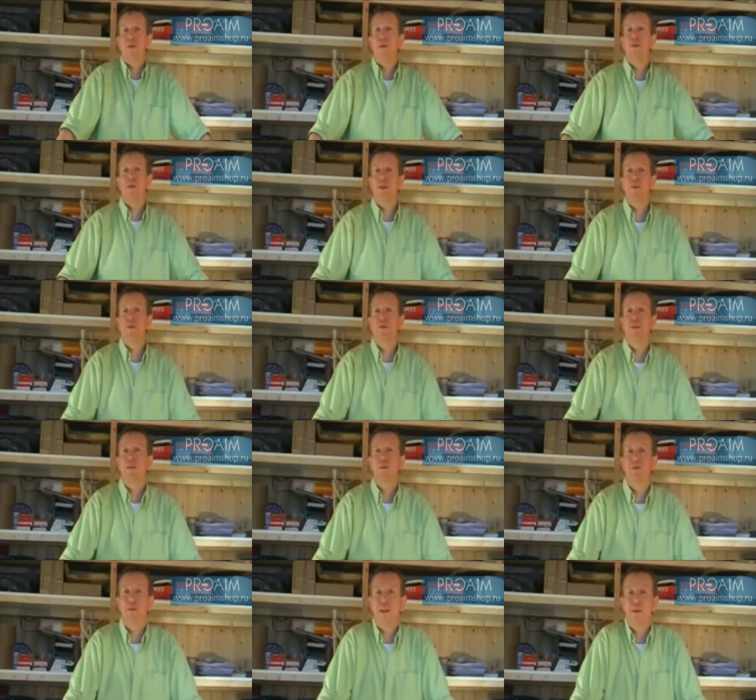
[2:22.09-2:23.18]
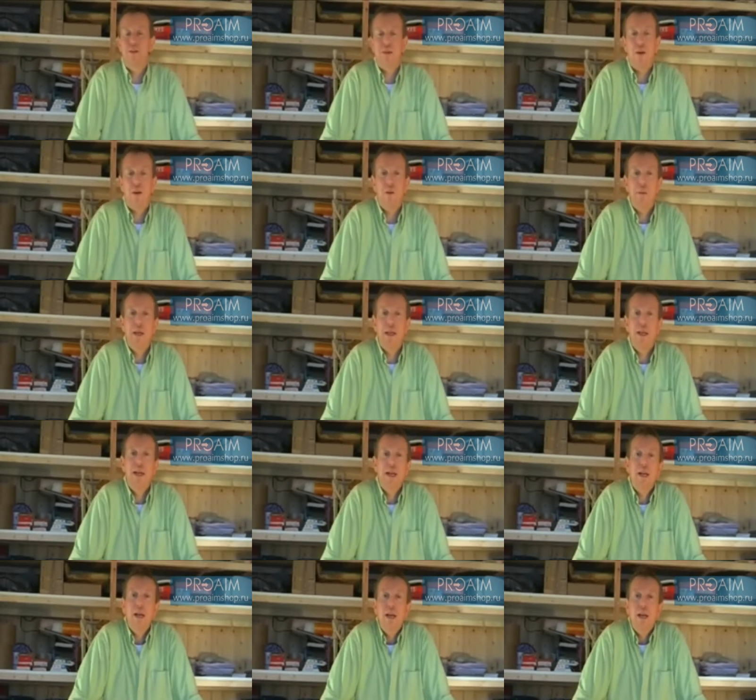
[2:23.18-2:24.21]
purely for, you know, as a hobby.